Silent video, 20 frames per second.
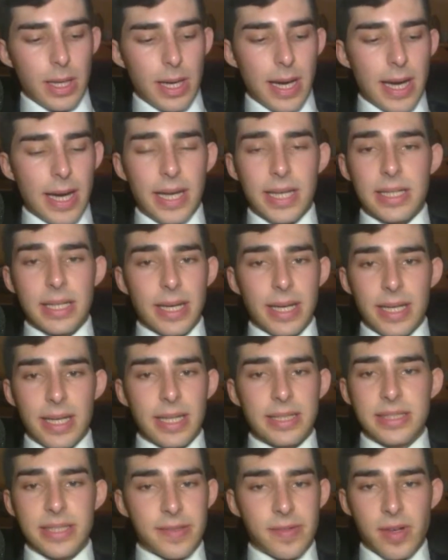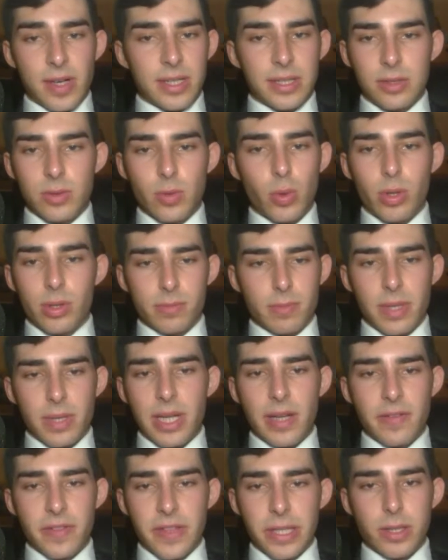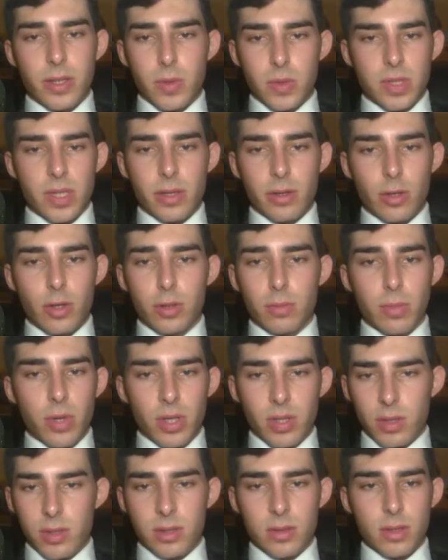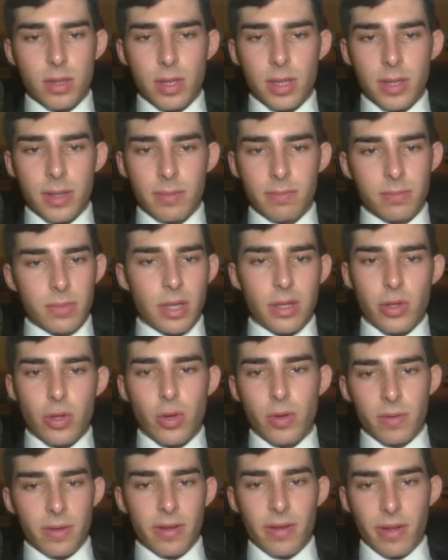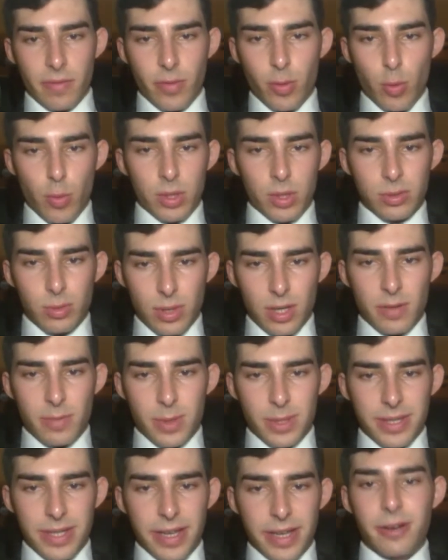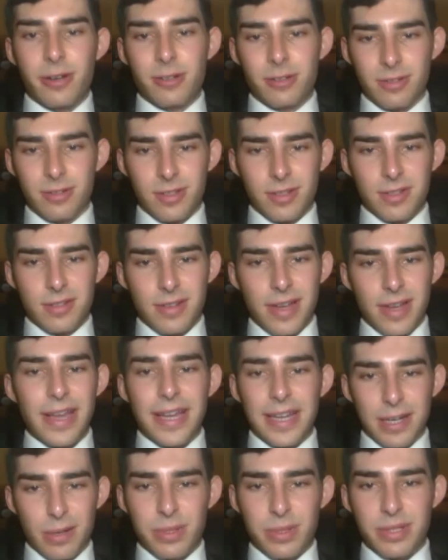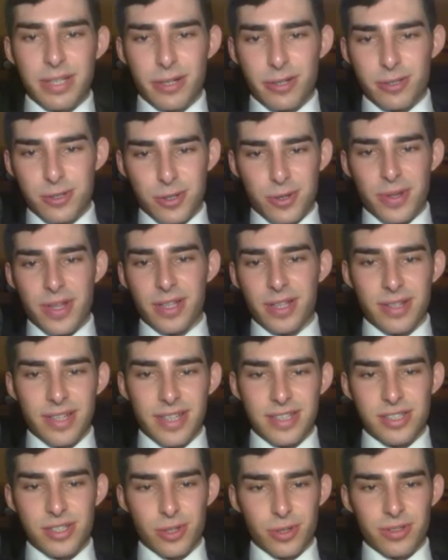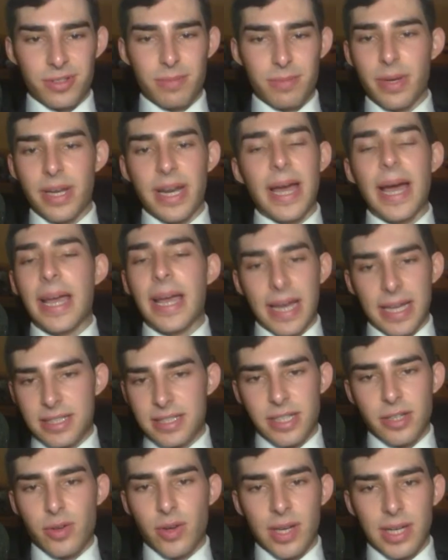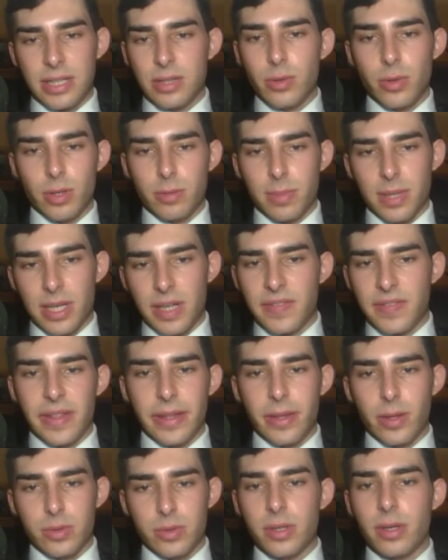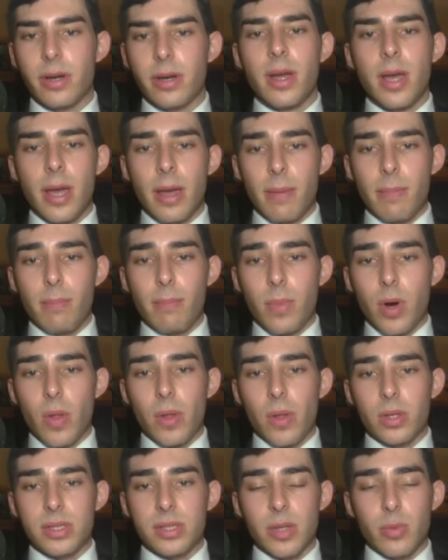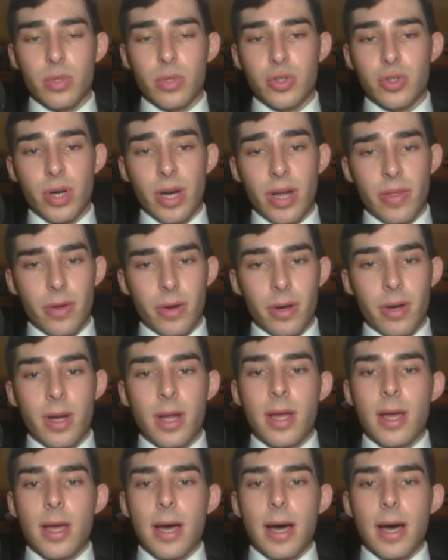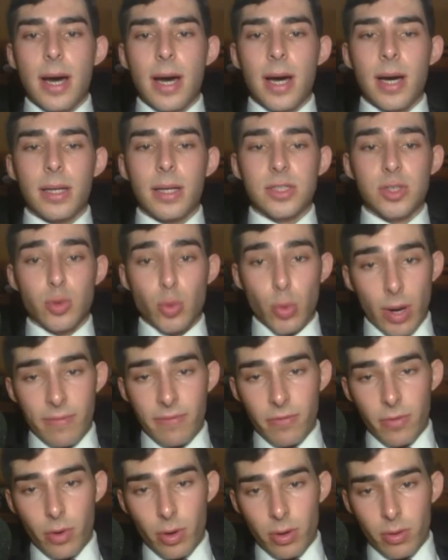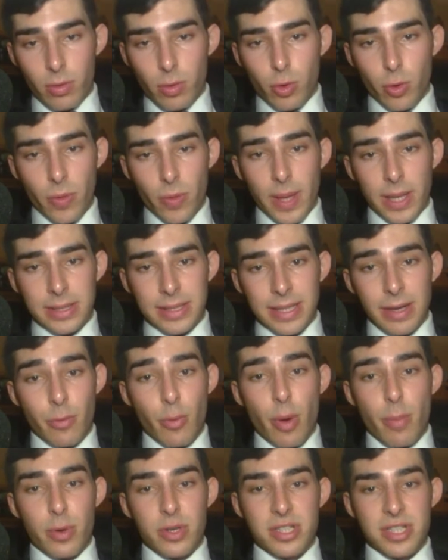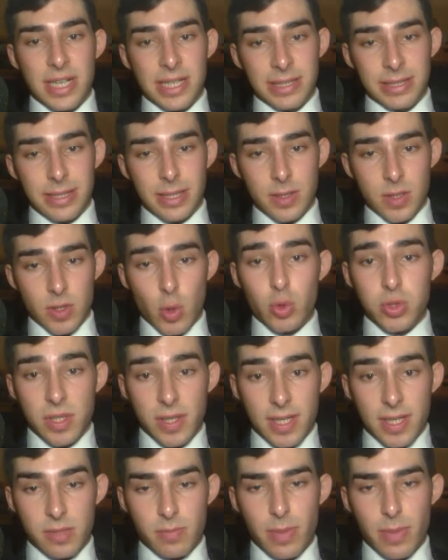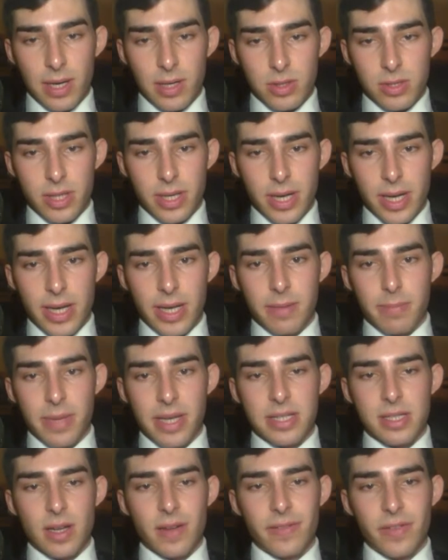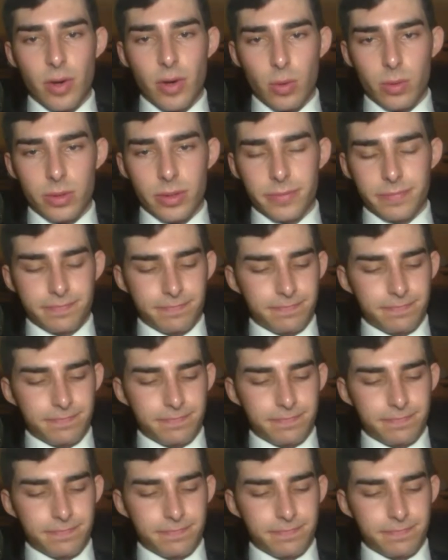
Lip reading: I generally do not believe that those are good models. If you want to leave it there, I can leave it there so that it's short. But I genuinely do not believe that those are models that we should either strive for or that represent the socialist values that I myself hold.